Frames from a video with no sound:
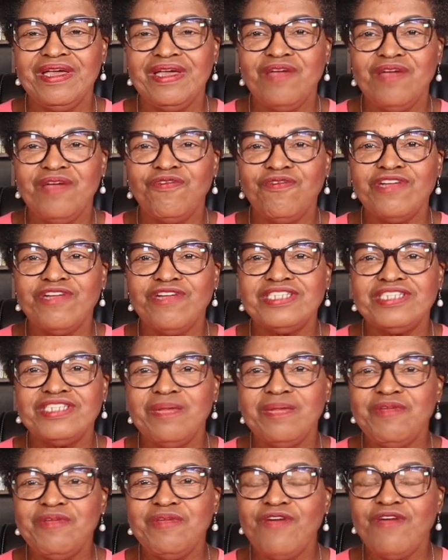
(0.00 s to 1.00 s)
For
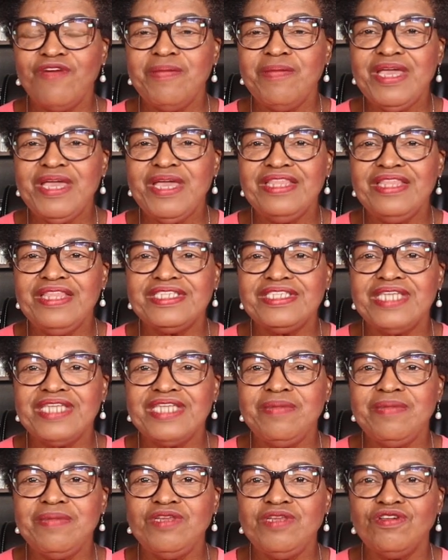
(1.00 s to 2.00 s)
example, if I'm in the
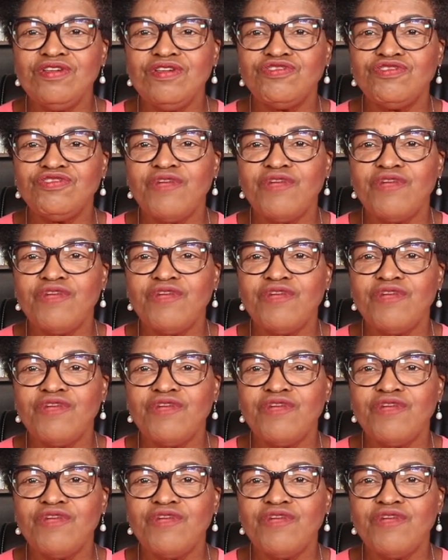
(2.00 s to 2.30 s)
same industry,